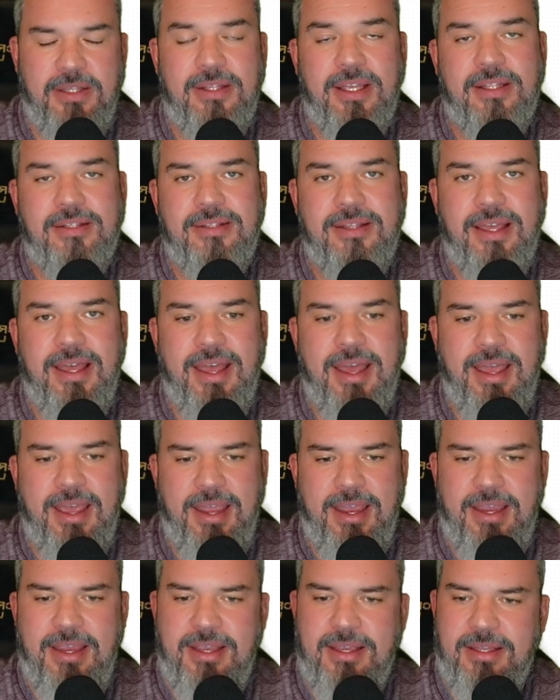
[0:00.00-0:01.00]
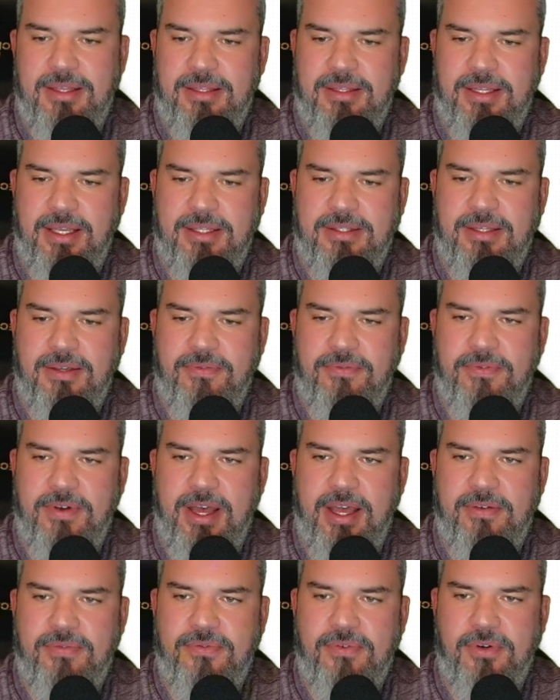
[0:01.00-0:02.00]
That's the A, that's at
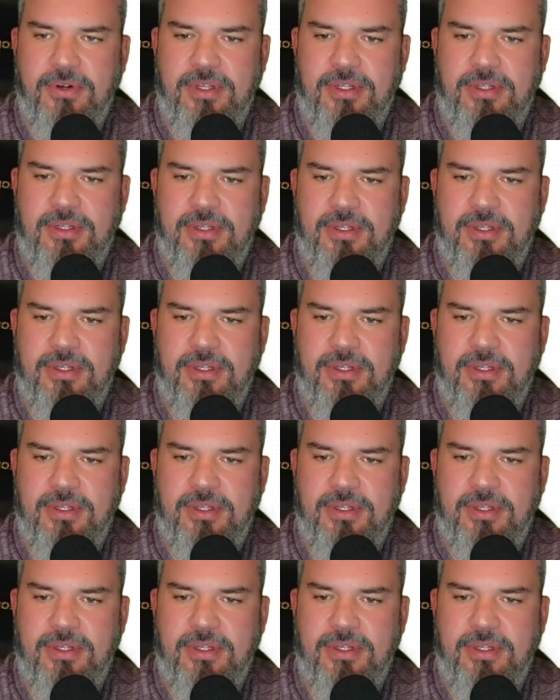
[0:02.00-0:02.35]
5 foot,